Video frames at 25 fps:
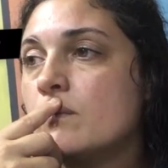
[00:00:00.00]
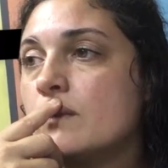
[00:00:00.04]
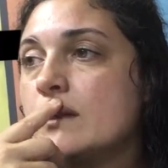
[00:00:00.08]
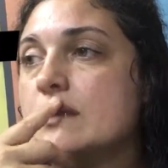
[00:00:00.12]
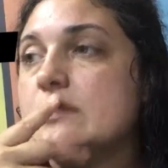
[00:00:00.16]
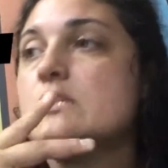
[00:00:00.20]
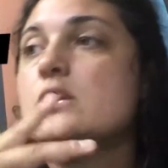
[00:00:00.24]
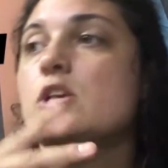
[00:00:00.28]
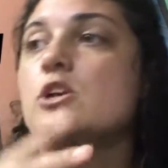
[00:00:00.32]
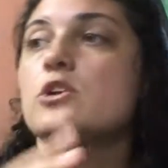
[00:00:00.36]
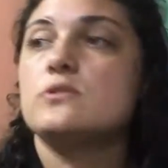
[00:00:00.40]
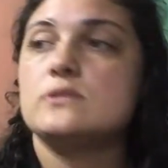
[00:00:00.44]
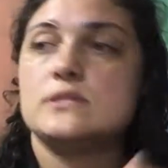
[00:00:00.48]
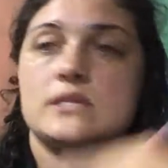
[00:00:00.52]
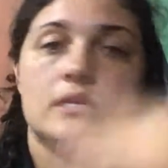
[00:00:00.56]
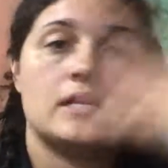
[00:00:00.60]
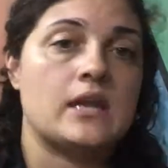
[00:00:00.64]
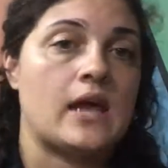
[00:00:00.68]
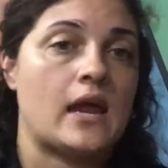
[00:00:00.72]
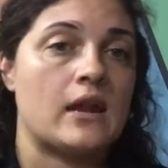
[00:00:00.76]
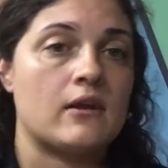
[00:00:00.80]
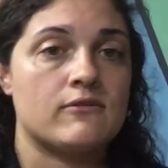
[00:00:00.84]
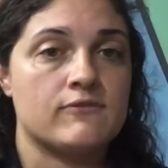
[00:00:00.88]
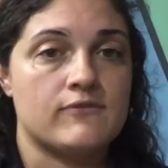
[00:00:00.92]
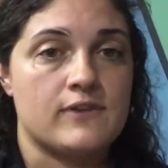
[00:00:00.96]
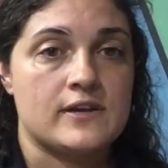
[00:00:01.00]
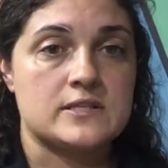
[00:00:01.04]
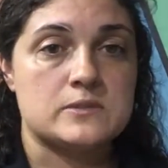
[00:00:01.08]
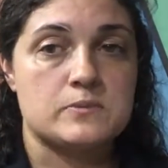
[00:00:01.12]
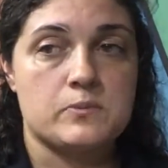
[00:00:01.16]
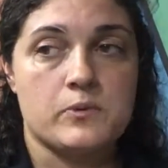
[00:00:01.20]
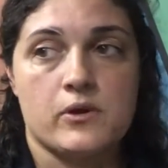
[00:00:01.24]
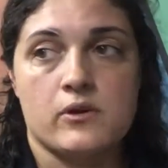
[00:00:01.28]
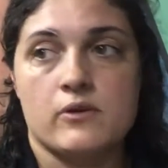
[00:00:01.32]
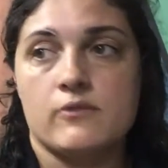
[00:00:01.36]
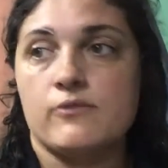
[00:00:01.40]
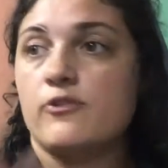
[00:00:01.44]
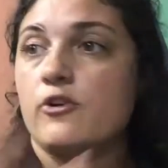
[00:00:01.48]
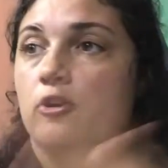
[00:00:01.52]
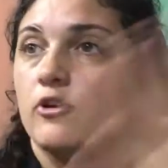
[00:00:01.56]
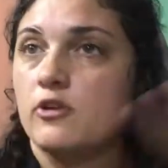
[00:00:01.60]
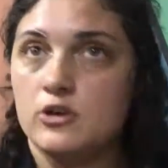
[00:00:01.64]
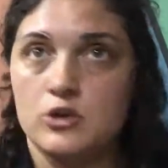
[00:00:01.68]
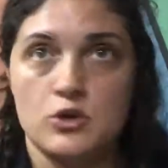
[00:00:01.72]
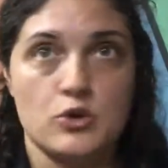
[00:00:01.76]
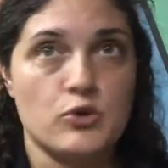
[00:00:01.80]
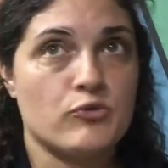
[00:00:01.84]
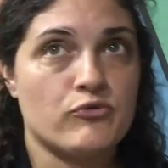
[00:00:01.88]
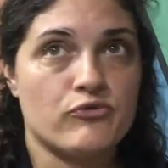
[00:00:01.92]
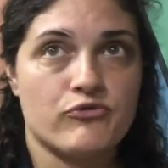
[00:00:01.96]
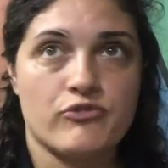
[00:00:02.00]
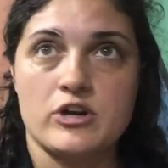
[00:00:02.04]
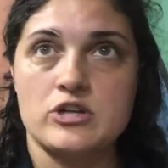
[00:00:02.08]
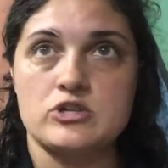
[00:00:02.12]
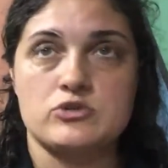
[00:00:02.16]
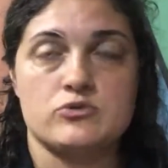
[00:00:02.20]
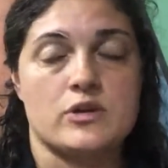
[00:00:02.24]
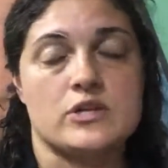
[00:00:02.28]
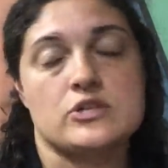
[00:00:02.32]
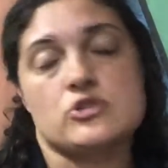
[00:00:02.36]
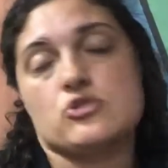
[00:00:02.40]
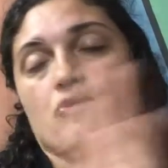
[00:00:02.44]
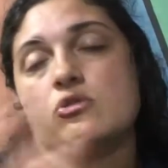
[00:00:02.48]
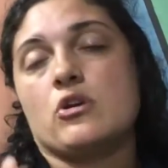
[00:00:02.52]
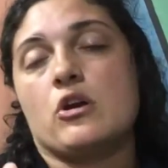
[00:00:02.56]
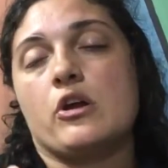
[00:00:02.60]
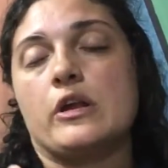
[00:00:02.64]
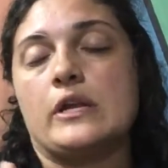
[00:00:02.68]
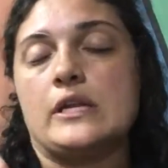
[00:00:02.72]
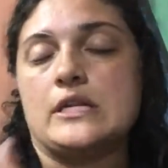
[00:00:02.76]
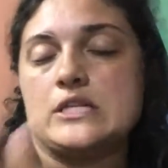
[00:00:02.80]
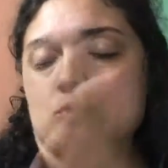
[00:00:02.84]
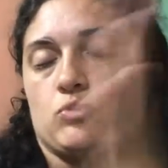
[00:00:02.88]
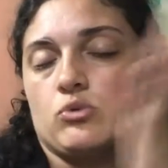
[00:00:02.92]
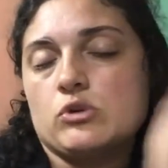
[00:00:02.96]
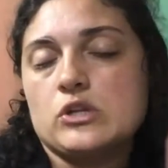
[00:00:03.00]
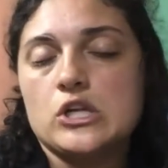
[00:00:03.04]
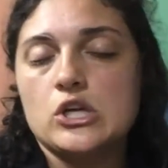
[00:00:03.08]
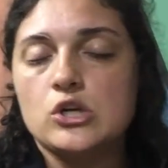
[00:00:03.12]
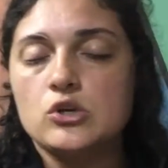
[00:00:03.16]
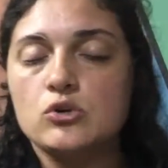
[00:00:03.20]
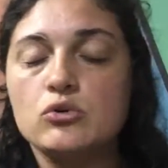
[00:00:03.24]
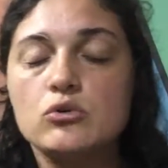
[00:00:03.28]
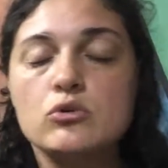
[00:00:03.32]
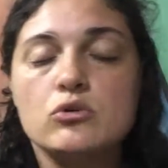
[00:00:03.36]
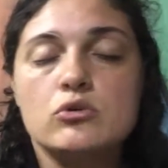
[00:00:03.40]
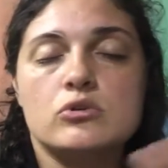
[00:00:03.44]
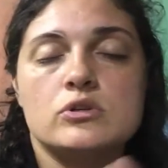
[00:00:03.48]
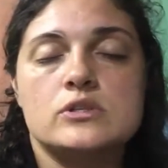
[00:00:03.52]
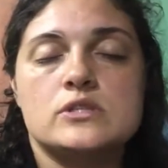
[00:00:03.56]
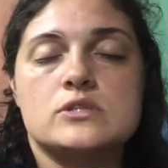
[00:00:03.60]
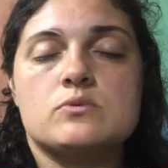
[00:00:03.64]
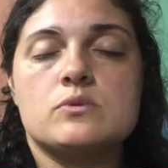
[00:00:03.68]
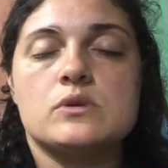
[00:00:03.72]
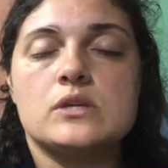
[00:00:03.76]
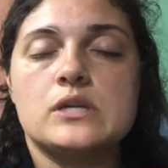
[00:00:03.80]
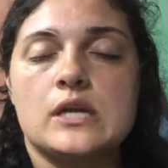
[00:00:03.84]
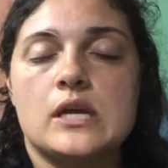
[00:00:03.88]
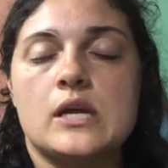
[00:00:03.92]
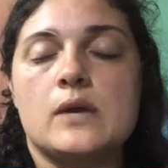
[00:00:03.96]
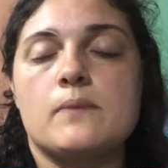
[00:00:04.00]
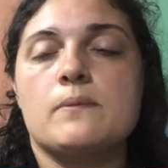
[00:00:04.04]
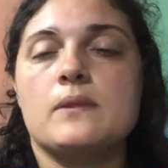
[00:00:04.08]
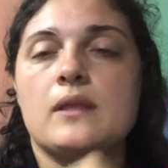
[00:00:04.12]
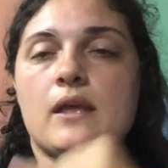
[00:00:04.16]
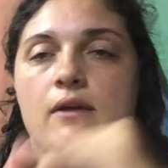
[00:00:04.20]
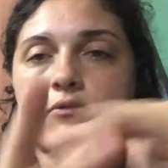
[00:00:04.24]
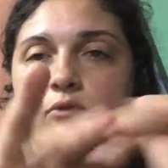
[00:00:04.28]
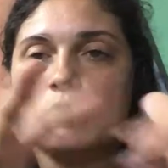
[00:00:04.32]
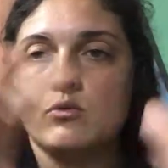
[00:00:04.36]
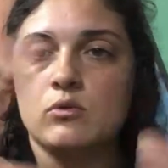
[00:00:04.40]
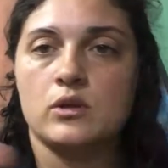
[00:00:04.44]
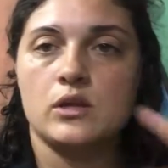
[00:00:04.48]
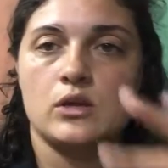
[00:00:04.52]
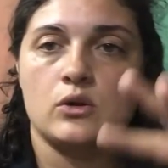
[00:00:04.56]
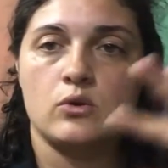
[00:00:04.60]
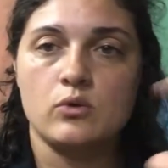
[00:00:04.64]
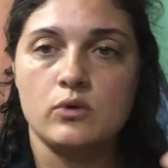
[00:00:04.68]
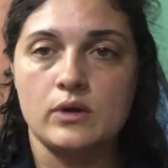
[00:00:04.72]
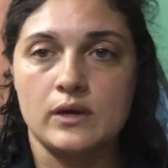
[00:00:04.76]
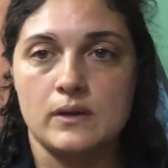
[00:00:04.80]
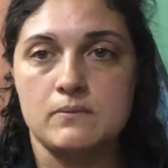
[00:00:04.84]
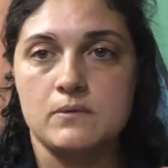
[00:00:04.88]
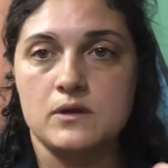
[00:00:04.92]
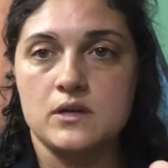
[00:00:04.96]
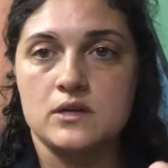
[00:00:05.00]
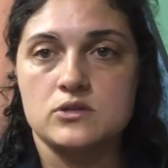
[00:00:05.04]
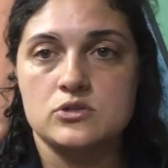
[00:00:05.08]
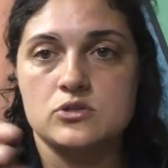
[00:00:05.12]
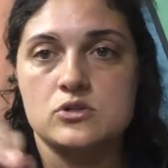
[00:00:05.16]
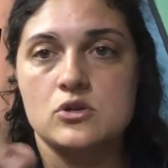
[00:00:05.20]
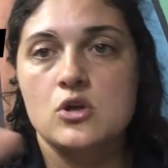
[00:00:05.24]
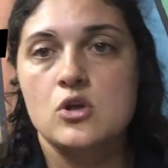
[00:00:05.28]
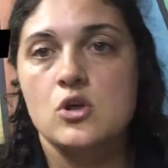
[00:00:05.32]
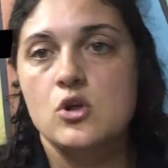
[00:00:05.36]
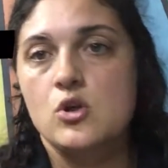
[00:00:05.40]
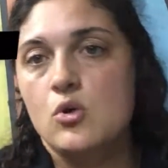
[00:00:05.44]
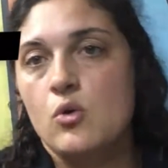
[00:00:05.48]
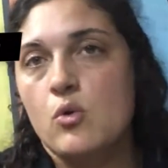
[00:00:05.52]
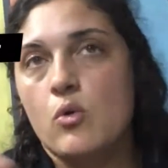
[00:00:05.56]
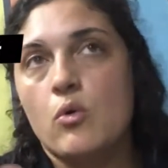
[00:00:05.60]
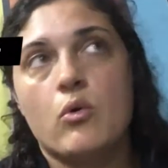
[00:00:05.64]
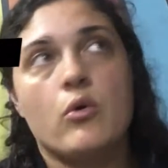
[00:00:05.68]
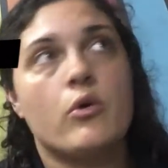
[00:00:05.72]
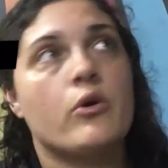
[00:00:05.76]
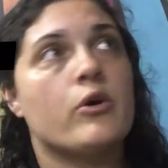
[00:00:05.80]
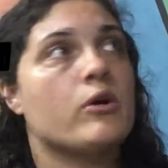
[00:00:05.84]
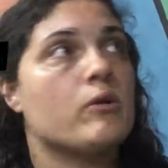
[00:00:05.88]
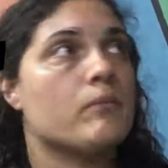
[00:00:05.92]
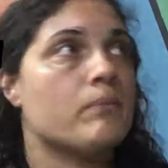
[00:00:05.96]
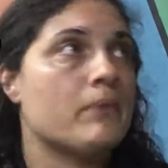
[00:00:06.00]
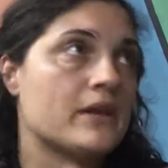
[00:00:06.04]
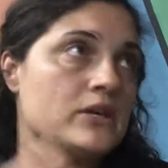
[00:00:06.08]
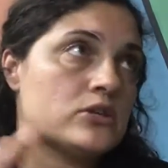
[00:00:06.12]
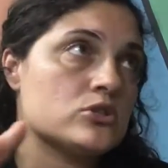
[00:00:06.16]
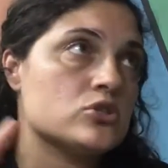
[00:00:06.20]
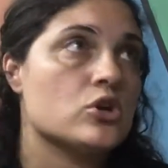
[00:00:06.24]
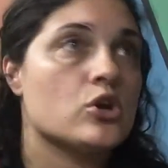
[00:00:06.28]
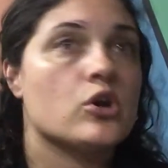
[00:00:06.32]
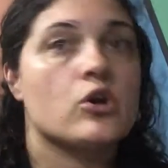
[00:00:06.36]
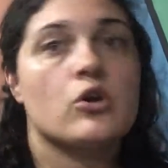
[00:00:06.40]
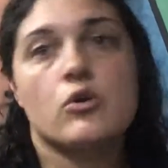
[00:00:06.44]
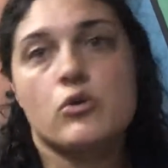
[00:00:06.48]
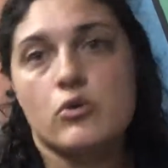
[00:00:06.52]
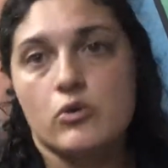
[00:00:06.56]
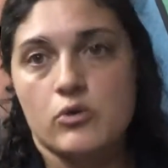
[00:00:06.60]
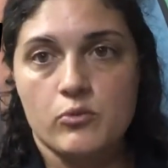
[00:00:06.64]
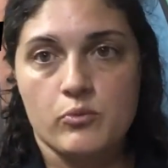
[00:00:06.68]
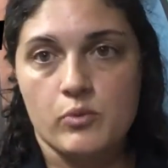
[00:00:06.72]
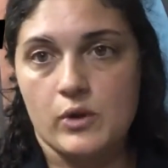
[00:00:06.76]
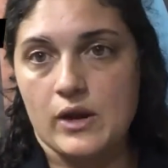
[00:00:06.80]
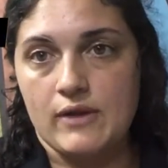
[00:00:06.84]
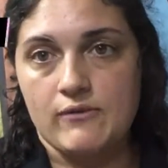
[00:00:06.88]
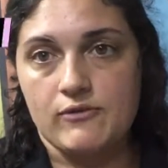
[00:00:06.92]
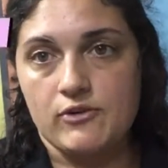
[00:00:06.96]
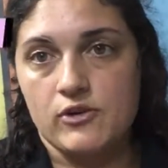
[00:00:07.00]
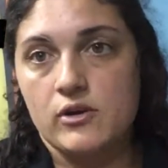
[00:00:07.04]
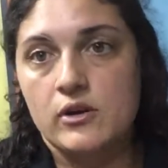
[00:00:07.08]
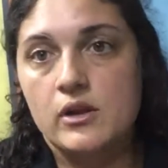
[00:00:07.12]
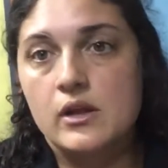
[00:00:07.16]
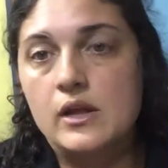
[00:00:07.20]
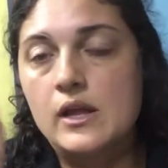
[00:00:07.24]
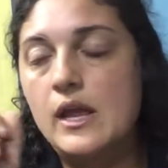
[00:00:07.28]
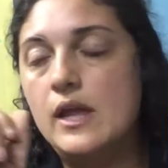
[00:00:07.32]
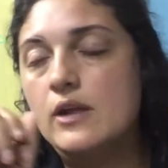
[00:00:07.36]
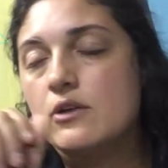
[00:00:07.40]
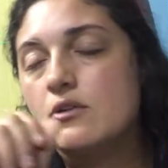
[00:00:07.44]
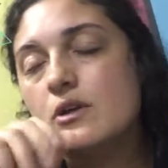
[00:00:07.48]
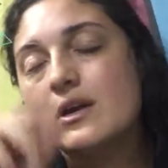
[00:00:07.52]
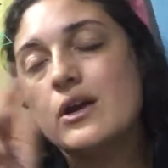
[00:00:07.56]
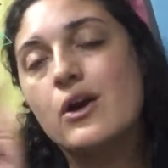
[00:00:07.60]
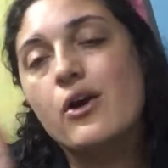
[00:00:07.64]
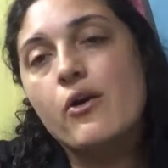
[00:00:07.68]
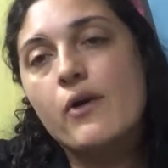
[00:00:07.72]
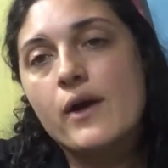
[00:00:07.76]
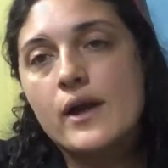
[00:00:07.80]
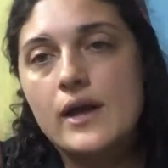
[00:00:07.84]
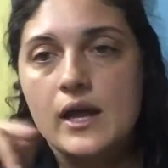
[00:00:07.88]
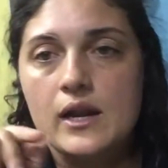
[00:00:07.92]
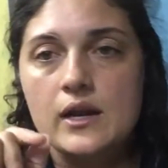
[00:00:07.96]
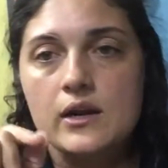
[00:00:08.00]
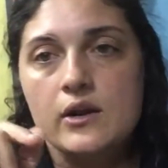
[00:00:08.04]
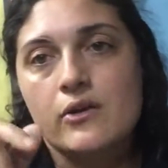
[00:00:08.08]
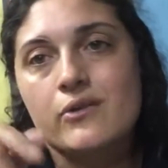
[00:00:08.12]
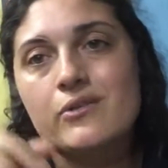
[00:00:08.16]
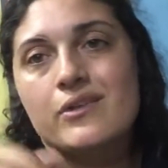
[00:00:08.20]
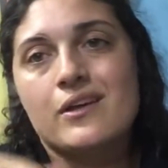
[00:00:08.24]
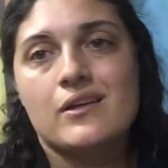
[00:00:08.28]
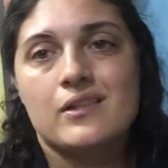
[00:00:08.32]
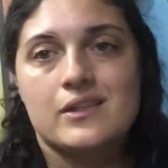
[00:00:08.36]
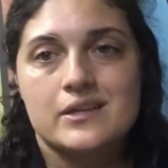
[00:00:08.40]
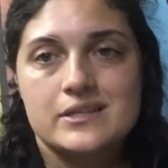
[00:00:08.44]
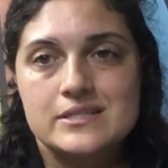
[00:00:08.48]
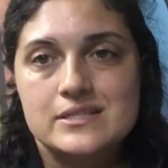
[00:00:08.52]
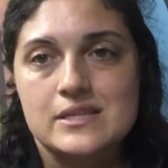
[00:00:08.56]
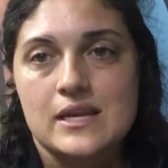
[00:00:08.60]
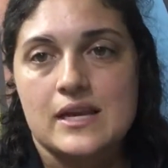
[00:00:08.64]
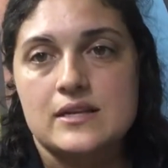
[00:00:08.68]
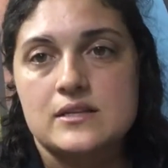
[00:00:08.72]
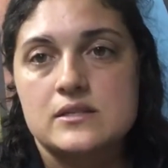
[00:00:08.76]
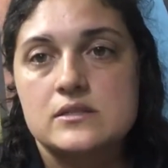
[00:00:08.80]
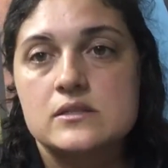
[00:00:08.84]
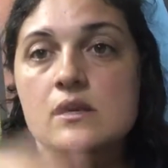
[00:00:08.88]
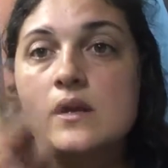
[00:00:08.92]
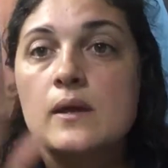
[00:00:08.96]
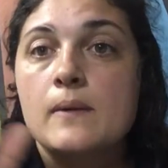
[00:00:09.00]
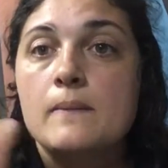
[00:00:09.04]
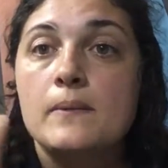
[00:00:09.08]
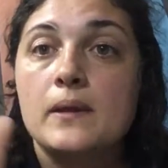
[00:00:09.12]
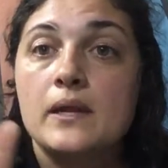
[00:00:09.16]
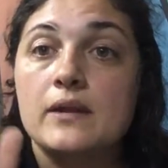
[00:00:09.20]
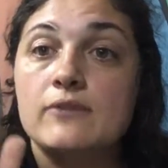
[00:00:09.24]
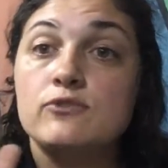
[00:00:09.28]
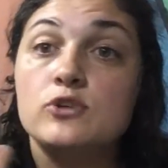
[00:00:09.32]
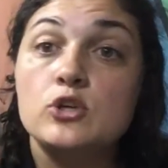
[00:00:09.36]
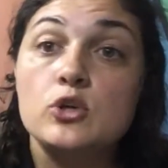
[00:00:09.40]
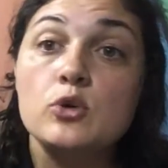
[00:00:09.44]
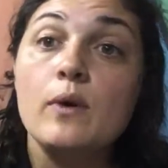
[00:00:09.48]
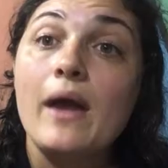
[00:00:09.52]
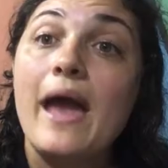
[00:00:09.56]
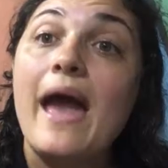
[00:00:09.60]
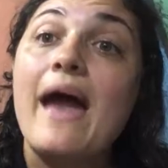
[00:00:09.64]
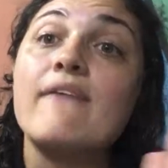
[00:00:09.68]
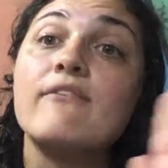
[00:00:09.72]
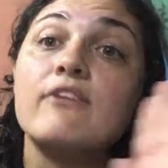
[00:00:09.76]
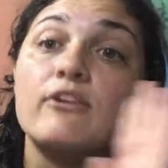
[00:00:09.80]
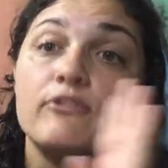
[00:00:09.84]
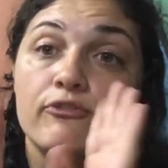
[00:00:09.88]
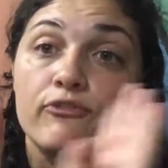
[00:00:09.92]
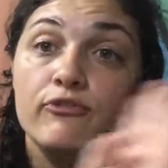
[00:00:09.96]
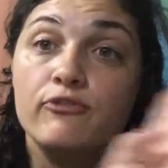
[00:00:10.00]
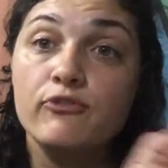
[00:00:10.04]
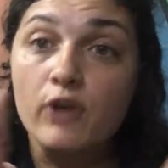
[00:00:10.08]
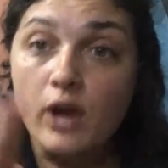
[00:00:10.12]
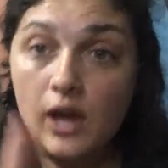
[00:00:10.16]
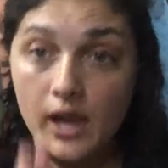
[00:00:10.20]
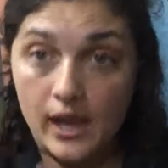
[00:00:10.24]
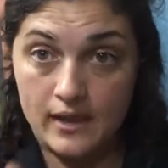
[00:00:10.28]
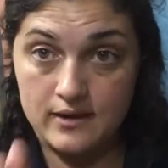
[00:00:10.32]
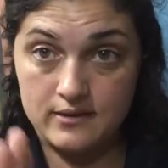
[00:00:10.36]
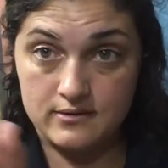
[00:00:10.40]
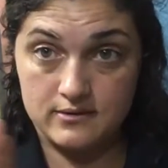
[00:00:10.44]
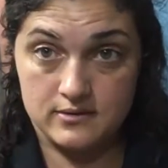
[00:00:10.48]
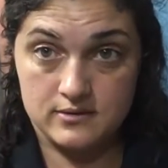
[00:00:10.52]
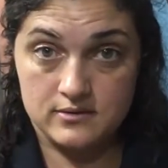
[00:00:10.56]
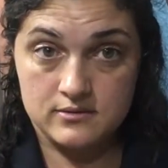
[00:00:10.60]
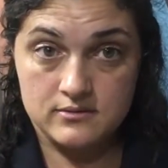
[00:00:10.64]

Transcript: let's say you've seen that on Facebook for a new French restaurant, and it's really cool, and it's really hip, and they have a really cool image, or picture, or whatever. You're like, oh, I gotta go there, looks nice. But if you have a friend